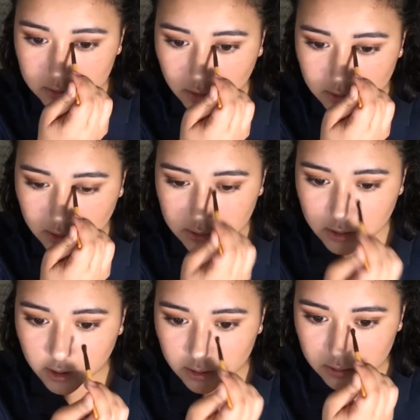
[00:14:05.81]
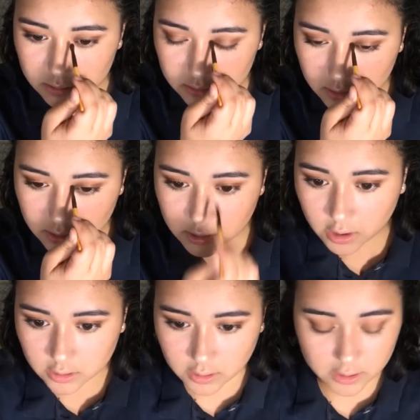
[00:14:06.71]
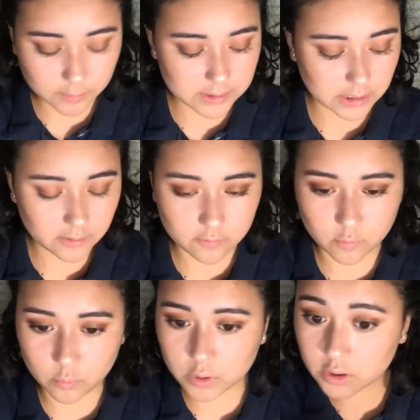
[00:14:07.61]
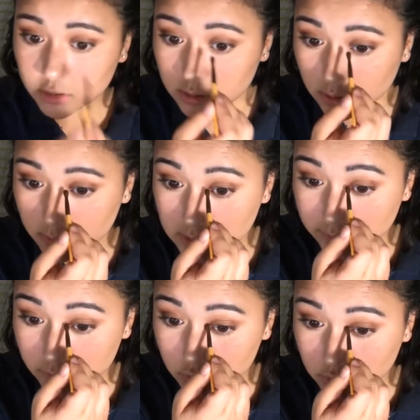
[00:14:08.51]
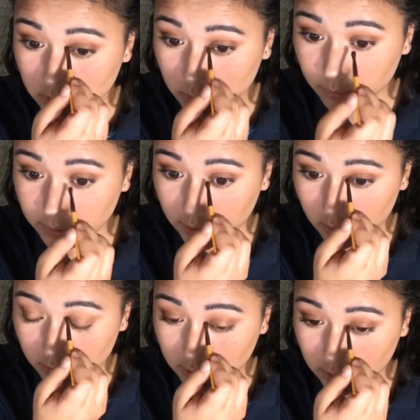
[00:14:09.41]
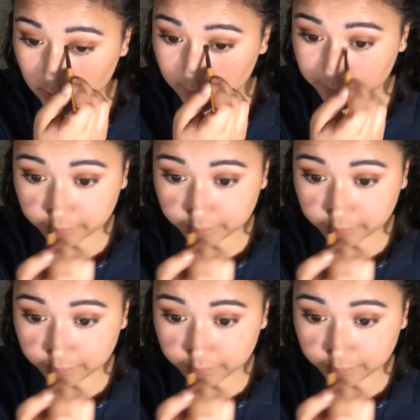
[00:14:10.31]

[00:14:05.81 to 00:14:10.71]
Dot, dot, dot, dot, dot. I always have trouble putting it on right here.